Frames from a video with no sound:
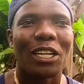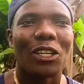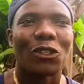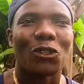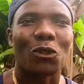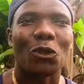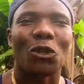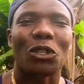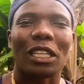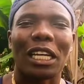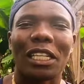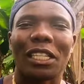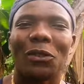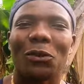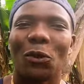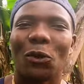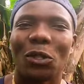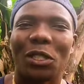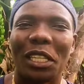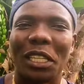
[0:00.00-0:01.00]
So that
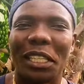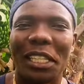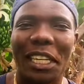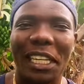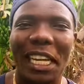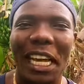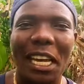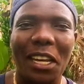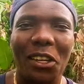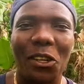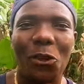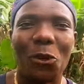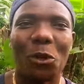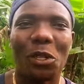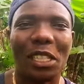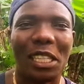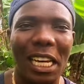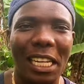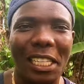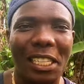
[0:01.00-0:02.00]
was the day I knew
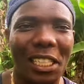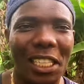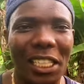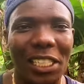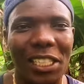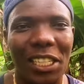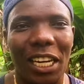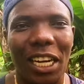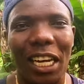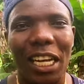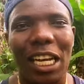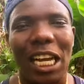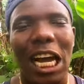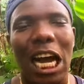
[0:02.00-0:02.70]
that teacher,